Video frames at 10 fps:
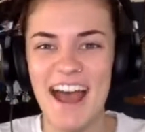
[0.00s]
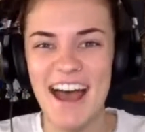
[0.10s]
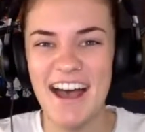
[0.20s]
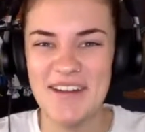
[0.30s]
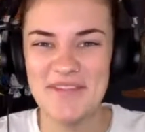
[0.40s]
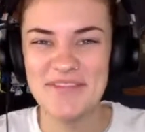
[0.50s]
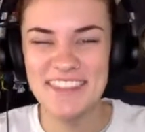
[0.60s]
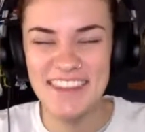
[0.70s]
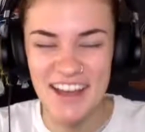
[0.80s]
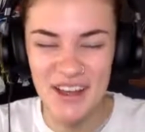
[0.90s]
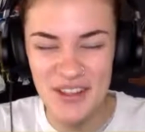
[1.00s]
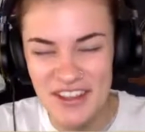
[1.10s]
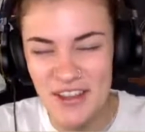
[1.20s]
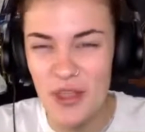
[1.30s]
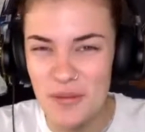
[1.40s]
On
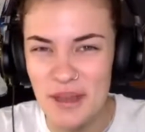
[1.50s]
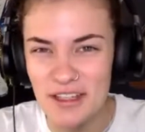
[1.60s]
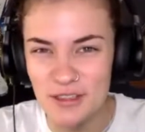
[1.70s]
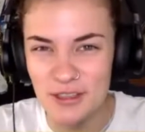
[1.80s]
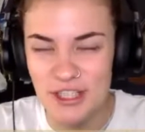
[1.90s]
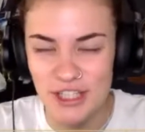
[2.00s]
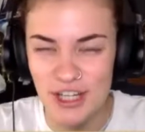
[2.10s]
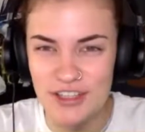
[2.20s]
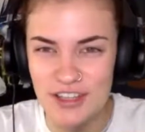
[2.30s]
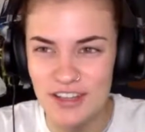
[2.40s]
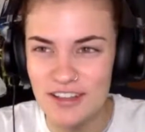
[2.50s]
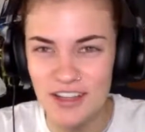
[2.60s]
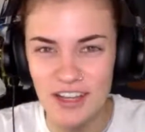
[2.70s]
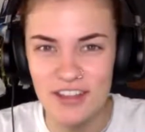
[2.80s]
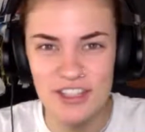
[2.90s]
the Mandalorian show. So,
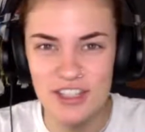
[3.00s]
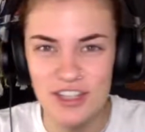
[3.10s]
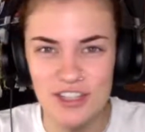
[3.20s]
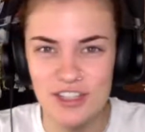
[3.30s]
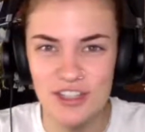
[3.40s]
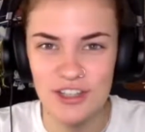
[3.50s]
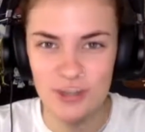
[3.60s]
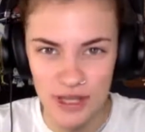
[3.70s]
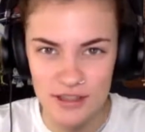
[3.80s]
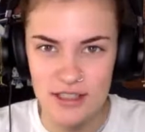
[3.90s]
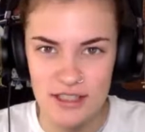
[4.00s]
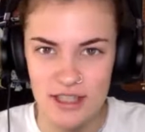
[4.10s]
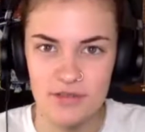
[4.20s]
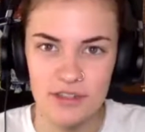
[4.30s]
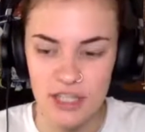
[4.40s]
it just goes to show, look how
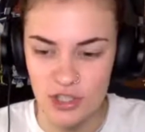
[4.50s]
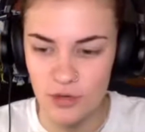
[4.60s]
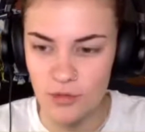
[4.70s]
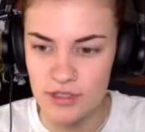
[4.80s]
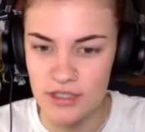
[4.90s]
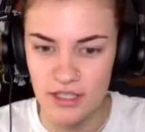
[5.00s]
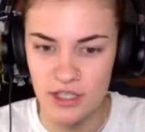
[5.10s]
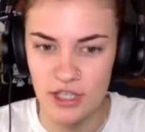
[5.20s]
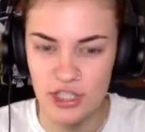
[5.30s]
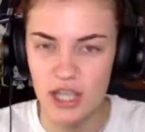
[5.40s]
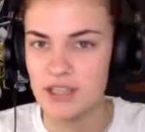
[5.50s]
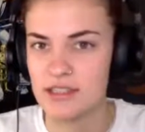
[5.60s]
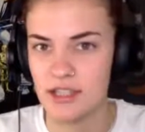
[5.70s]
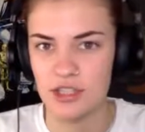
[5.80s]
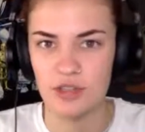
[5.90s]
successful that show was, and she had
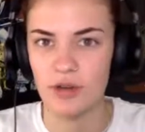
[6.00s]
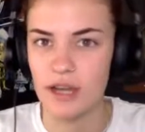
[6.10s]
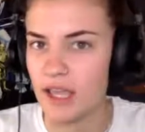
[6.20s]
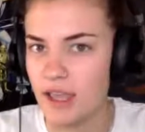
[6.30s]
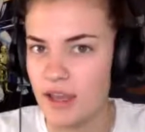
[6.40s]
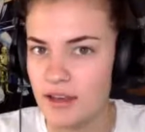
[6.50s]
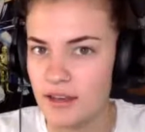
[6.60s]
such a great hand